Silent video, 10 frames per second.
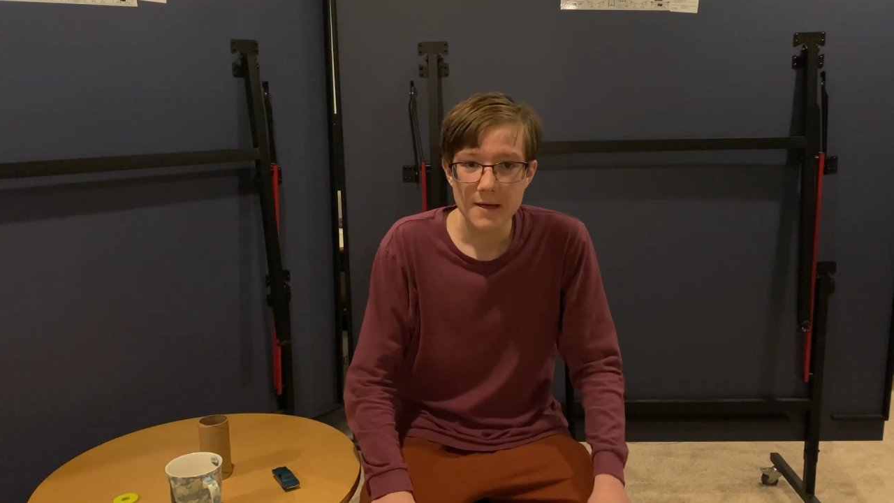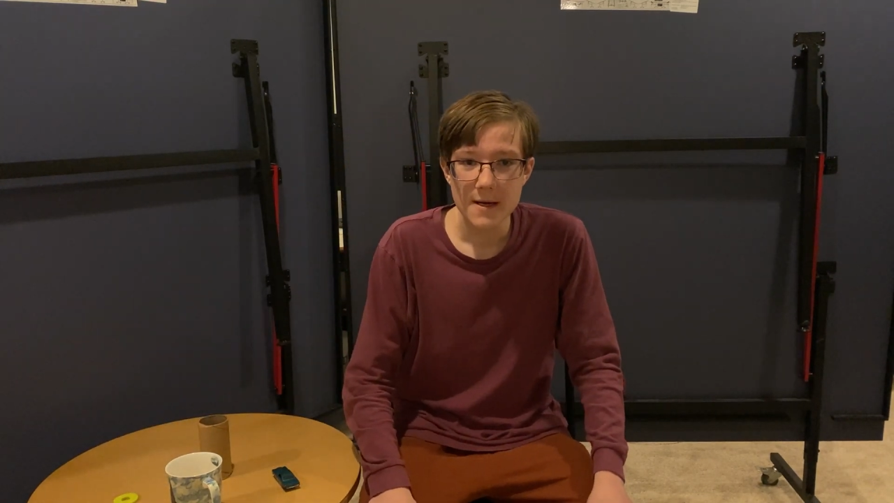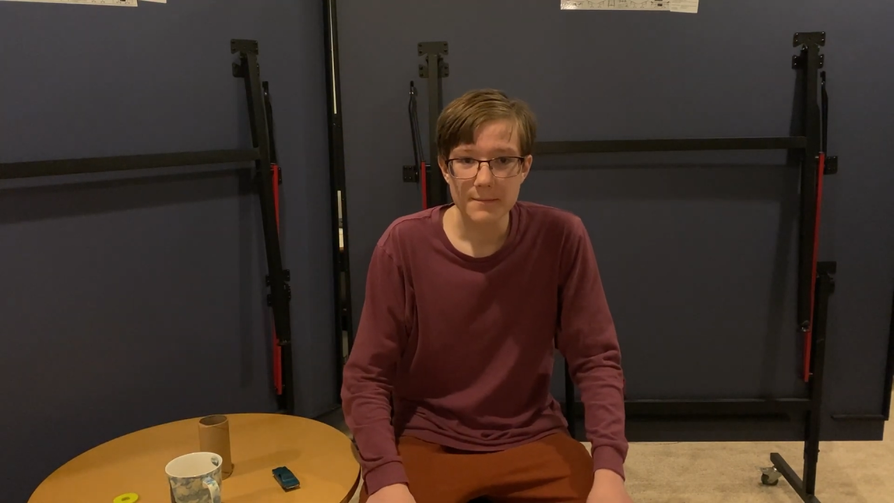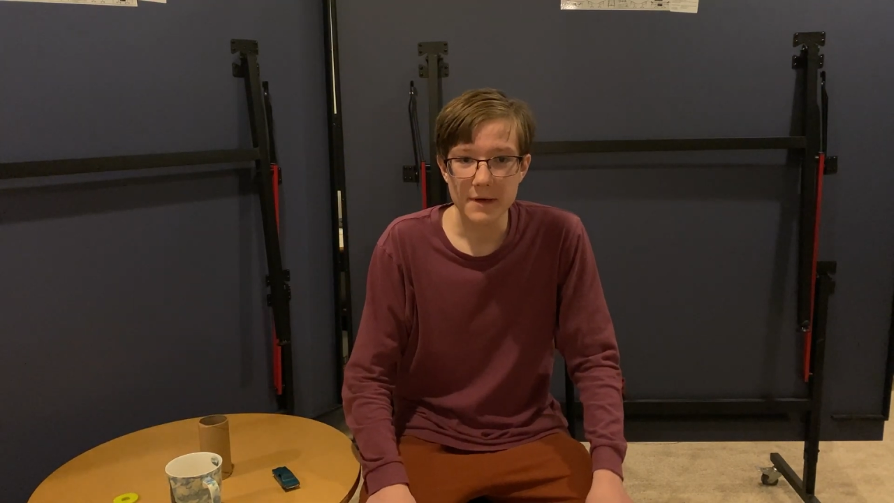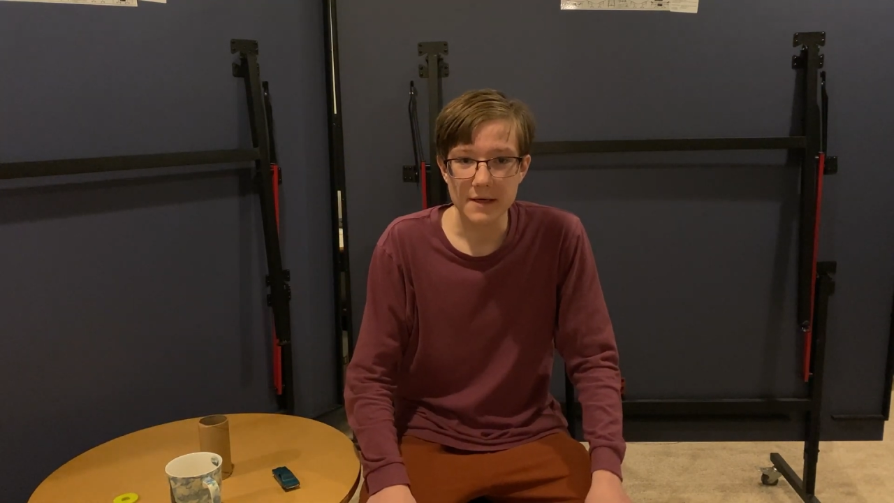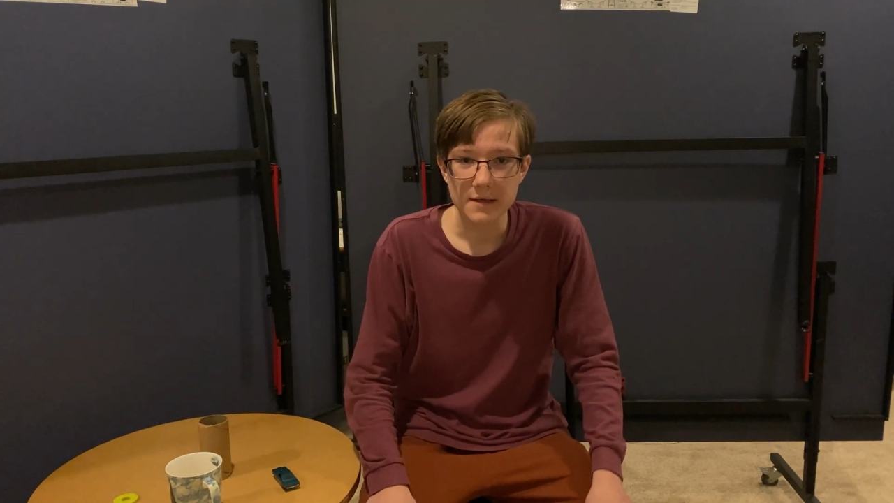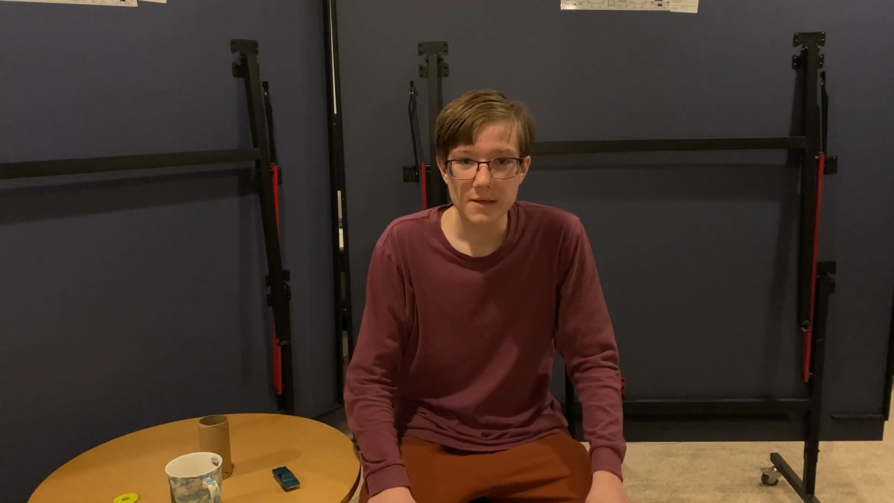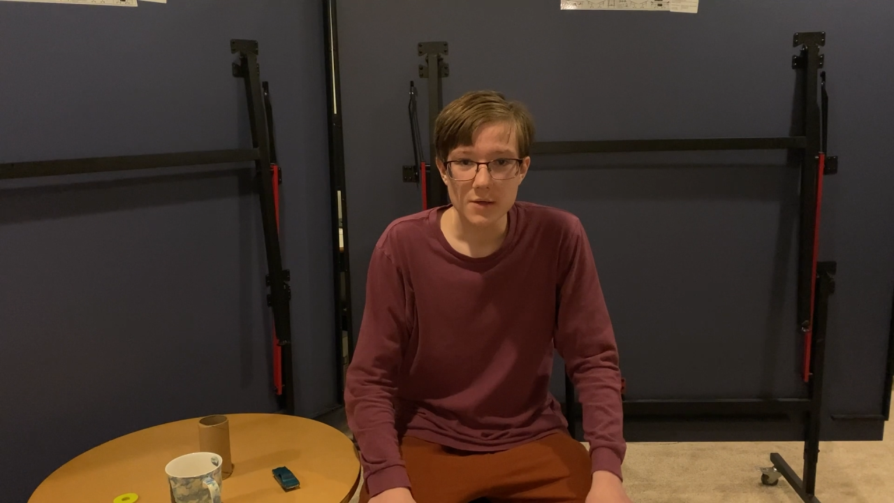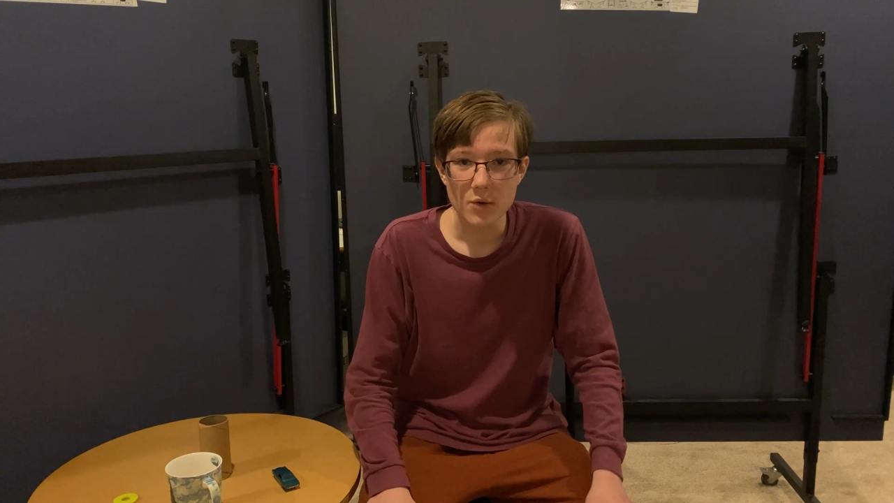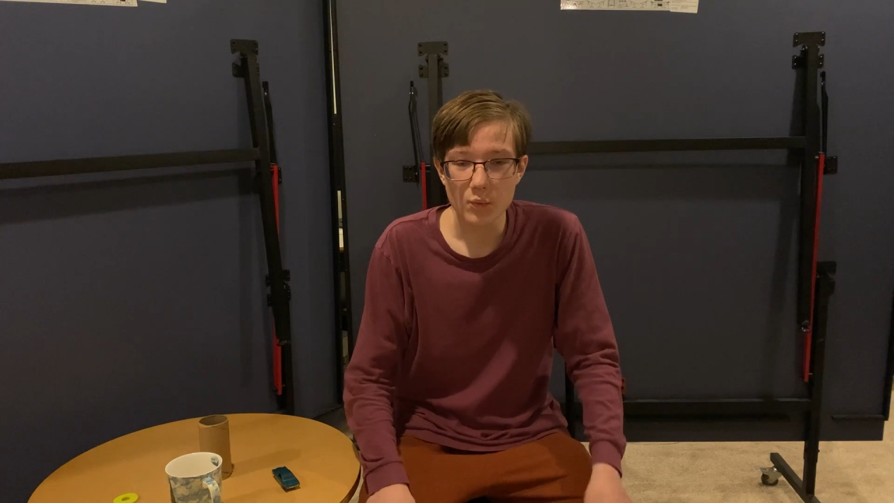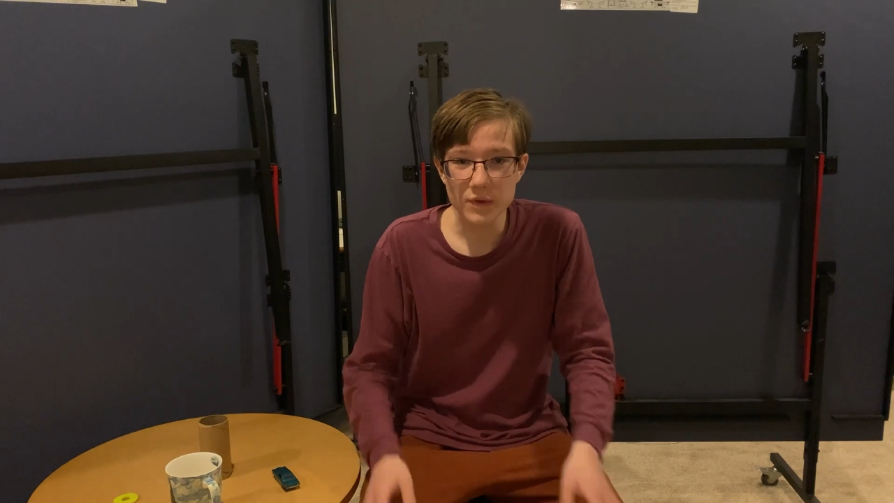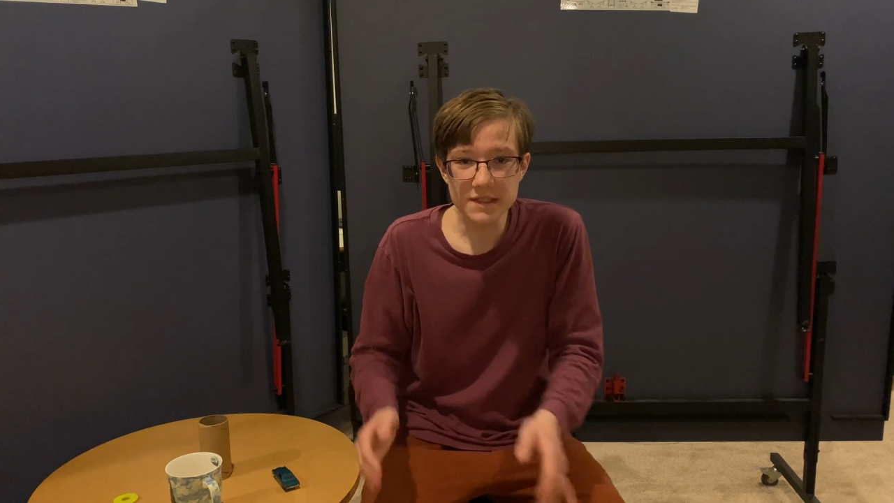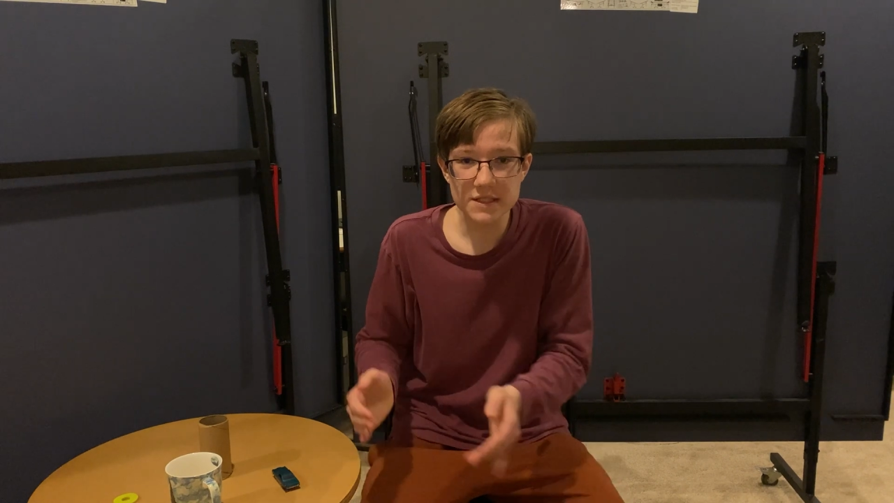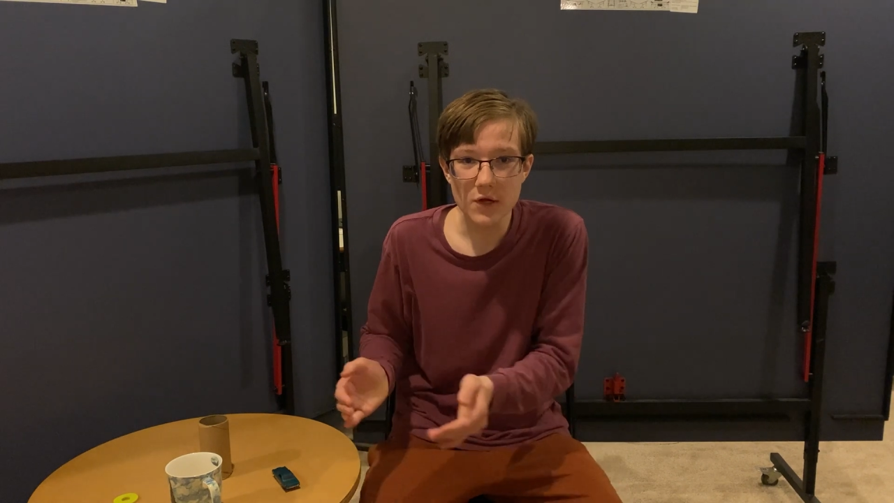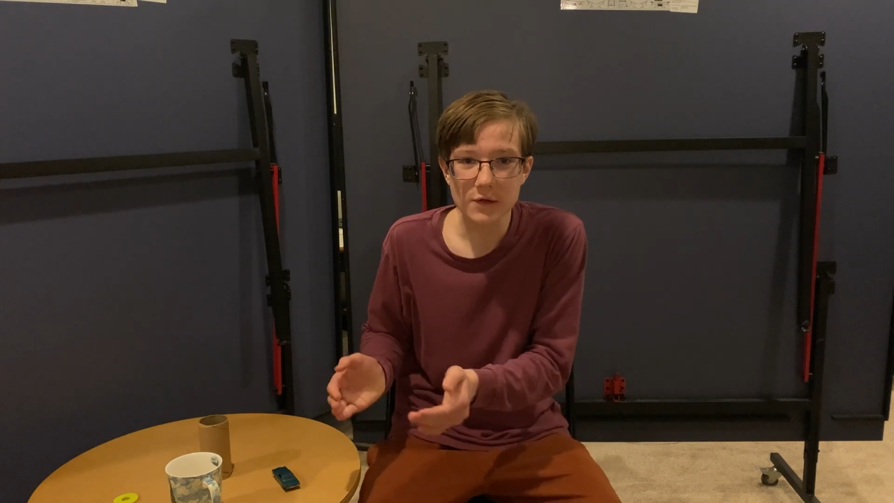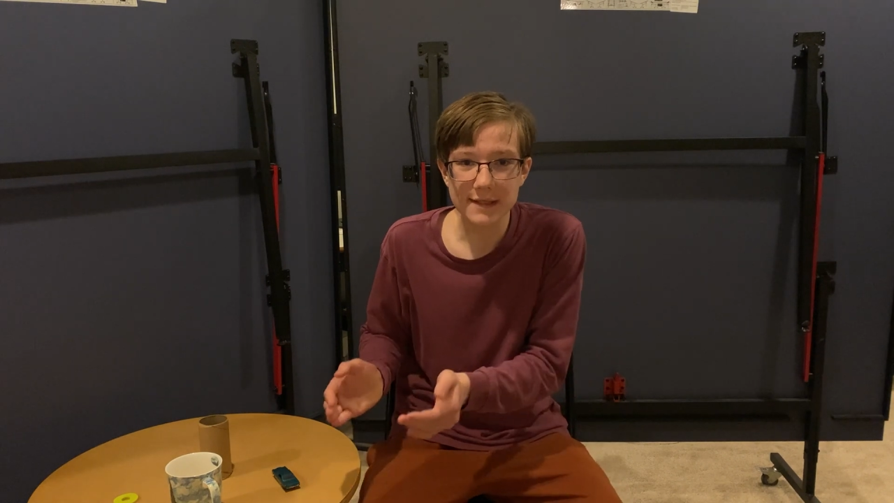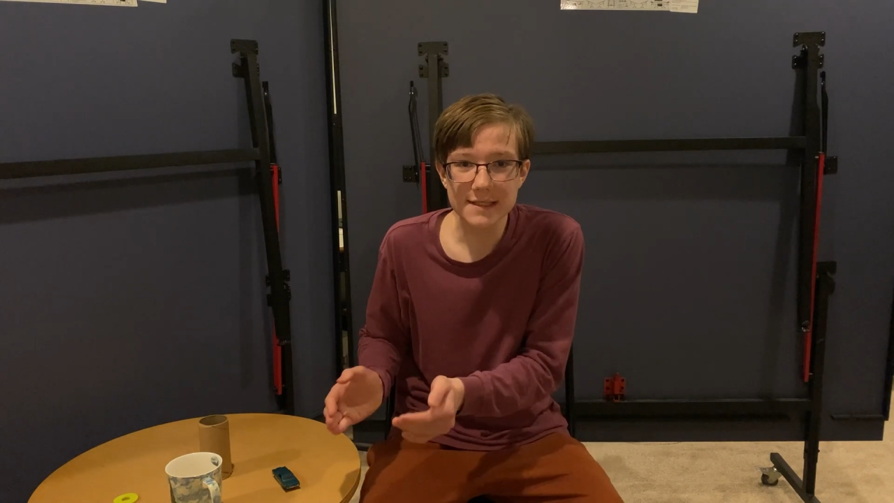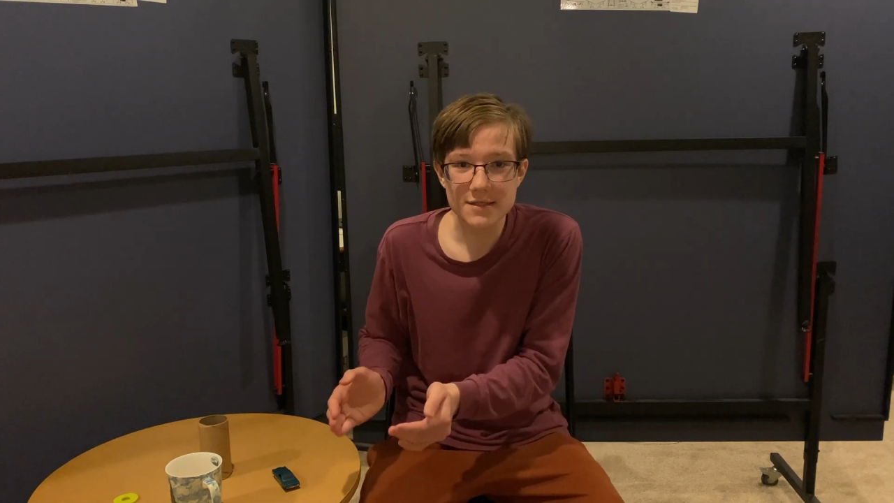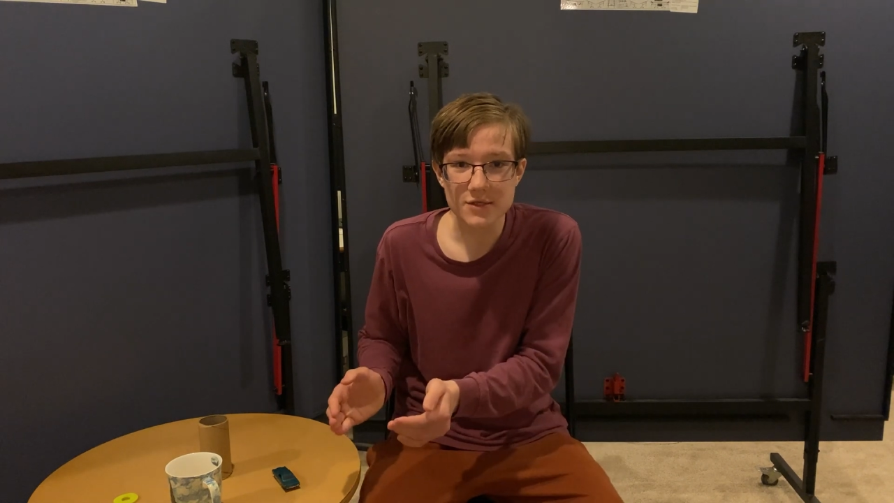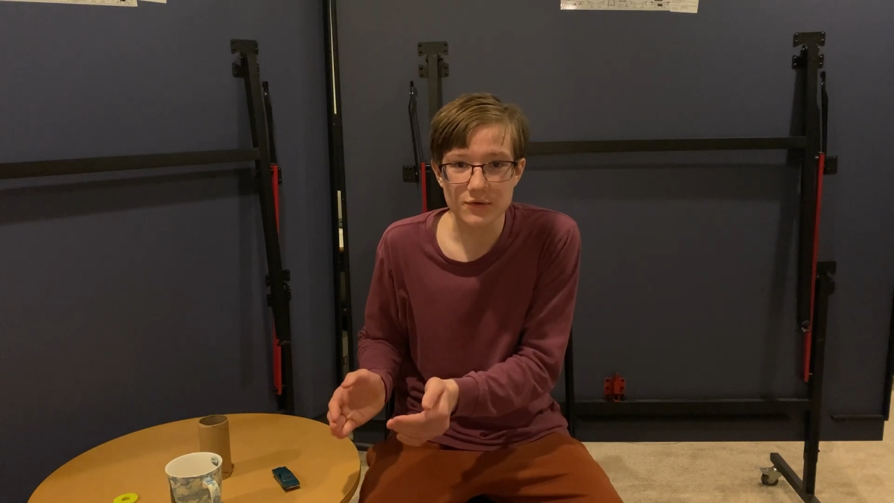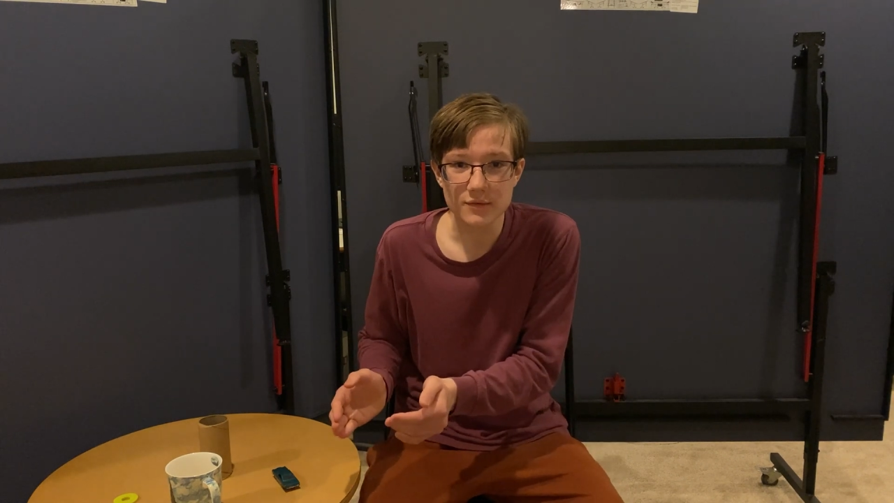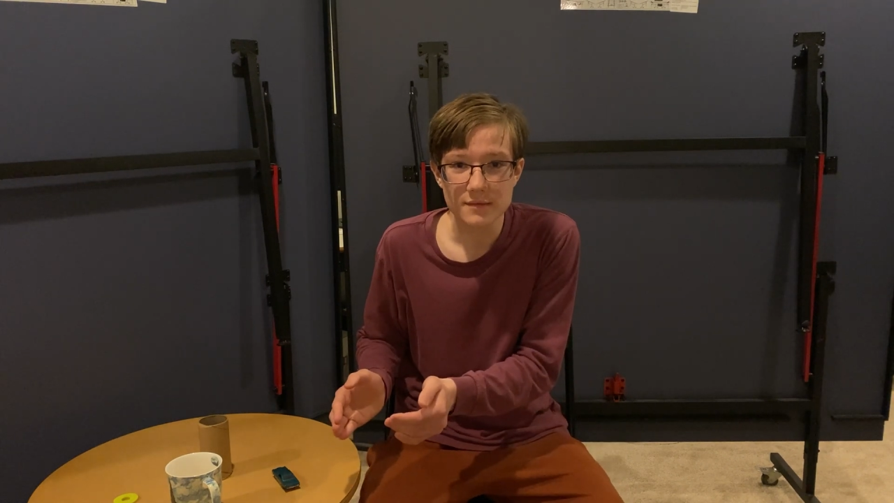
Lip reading: But what does this all lead to?